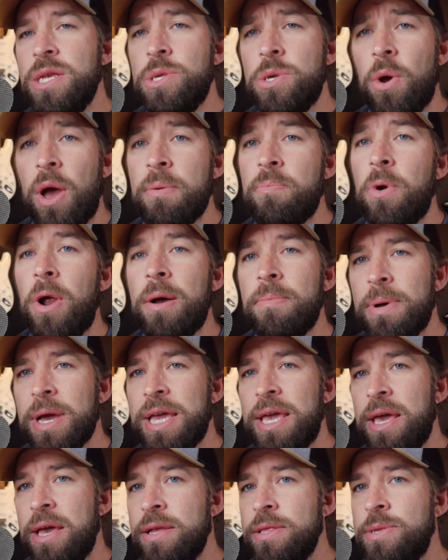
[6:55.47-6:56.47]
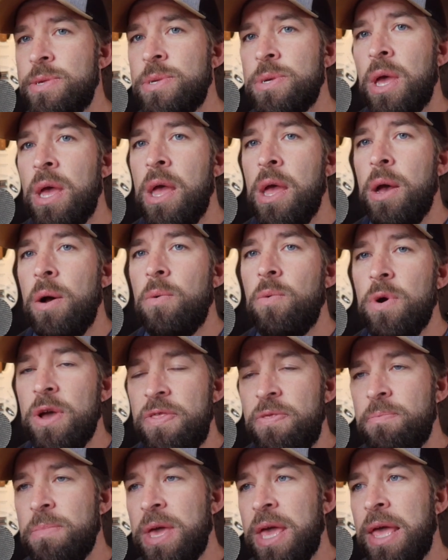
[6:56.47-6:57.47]
So I brought my kids
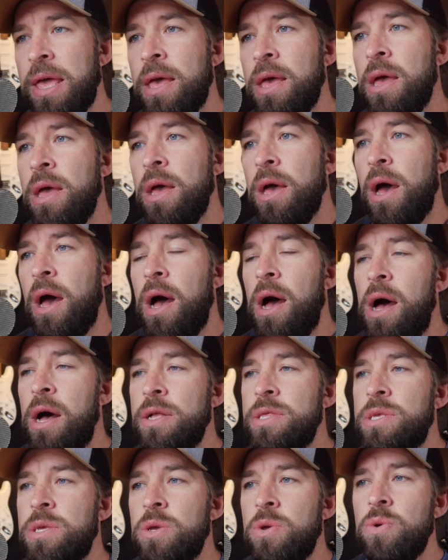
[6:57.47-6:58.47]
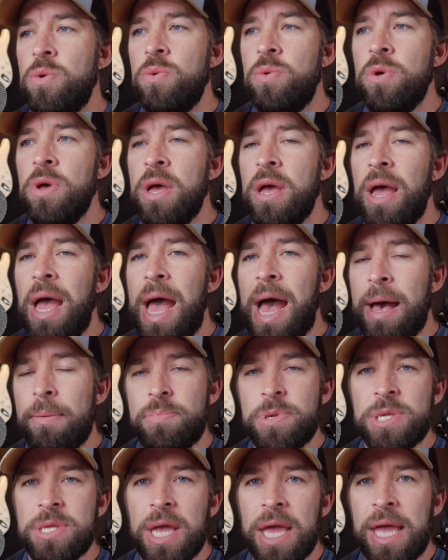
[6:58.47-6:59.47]
with me uh, to
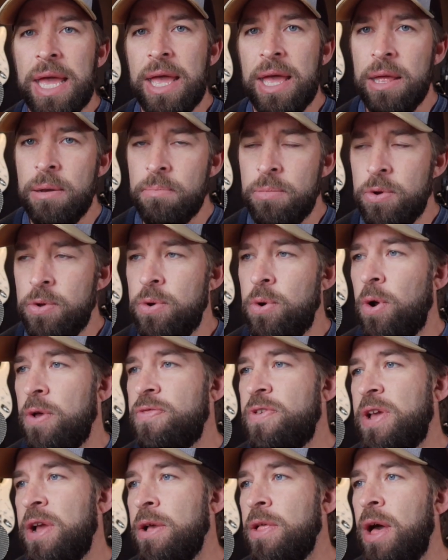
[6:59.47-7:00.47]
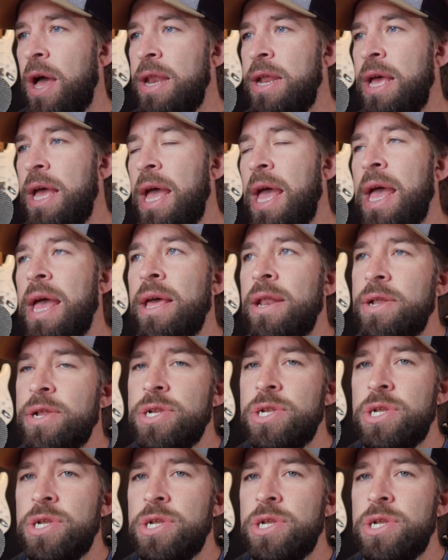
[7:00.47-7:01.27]
App State in Boone, North Carolina, and